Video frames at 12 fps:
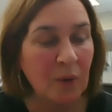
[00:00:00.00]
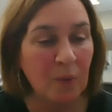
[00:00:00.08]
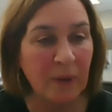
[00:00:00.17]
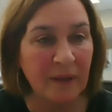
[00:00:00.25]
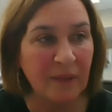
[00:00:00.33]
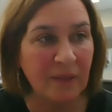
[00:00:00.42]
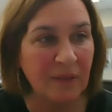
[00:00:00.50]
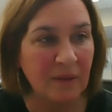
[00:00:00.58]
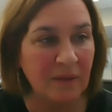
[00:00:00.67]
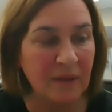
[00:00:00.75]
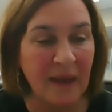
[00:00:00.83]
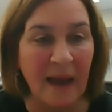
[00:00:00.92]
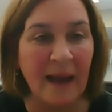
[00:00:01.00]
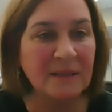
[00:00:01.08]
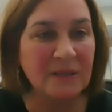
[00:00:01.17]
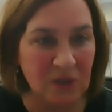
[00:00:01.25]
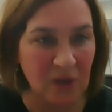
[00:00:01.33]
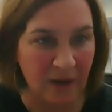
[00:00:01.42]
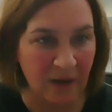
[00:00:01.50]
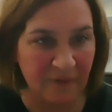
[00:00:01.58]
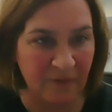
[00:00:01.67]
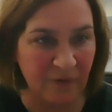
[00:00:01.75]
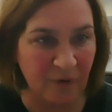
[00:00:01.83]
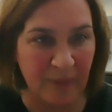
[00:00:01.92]
with the onslaught of
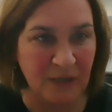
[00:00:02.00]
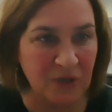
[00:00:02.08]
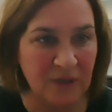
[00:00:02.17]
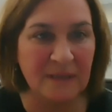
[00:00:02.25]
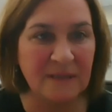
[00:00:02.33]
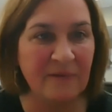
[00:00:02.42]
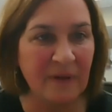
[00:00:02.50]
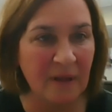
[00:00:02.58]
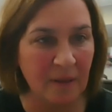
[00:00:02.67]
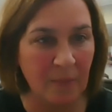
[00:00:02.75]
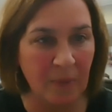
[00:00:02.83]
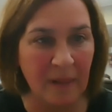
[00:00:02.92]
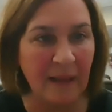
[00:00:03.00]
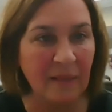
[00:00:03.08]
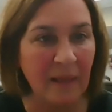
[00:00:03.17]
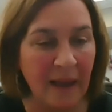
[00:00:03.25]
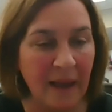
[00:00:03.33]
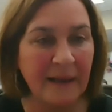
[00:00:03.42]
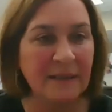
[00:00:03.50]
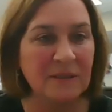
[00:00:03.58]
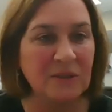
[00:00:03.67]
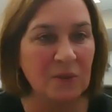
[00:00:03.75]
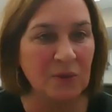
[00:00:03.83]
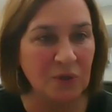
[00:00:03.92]
information that's available online
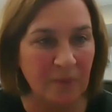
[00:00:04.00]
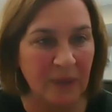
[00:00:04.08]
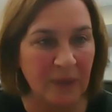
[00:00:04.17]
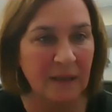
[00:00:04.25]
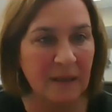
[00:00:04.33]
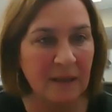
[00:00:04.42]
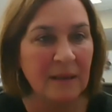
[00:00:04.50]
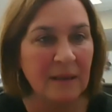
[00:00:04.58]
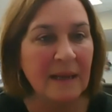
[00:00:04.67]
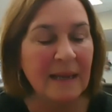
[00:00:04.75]
and social media?